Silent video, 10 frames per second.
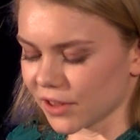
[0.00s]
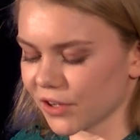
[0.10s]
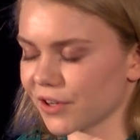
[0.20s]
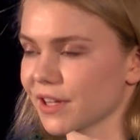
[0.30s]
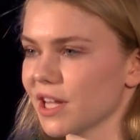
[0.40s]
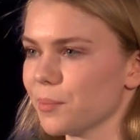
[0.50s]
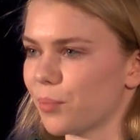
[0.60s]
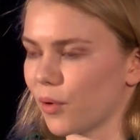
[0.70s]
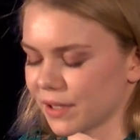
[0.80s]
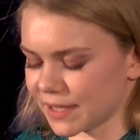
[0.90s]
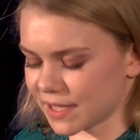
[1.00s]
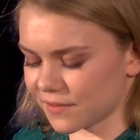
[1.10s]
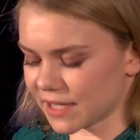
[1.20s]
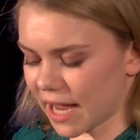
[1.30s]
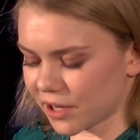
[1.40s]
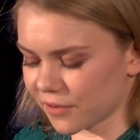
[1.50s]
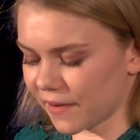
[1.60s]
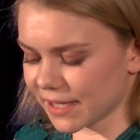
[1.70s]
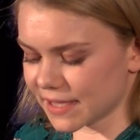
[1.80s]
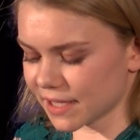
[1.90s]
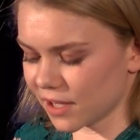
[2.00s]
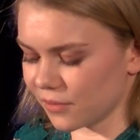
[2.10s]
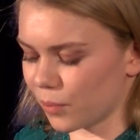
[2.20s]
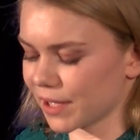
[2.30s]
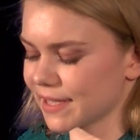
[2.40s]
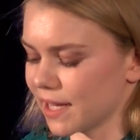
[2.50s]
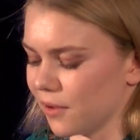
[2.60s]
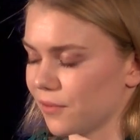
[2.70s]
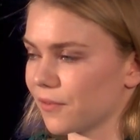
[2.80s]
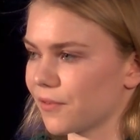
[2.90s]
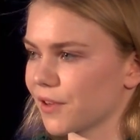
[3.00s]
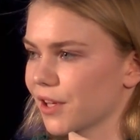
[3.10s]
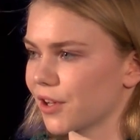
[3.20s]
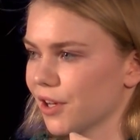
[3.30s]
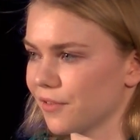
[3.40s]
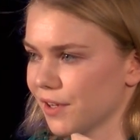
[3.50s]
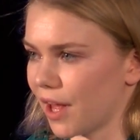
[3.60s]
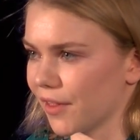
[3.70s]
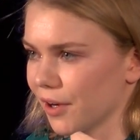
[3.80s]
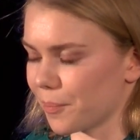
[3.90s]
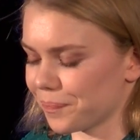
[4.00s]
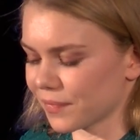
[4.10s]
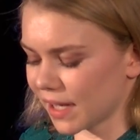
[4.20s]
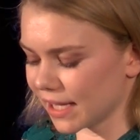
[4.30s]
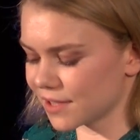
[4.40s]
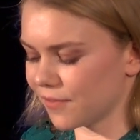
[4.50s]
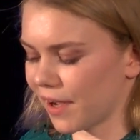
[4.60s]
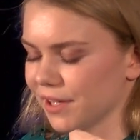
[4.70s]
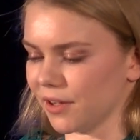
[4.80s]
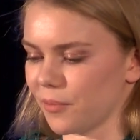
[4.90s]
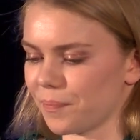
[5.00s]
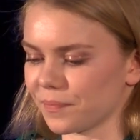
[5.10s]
Learning the importance of sacrificing of oneself for the good of another is vital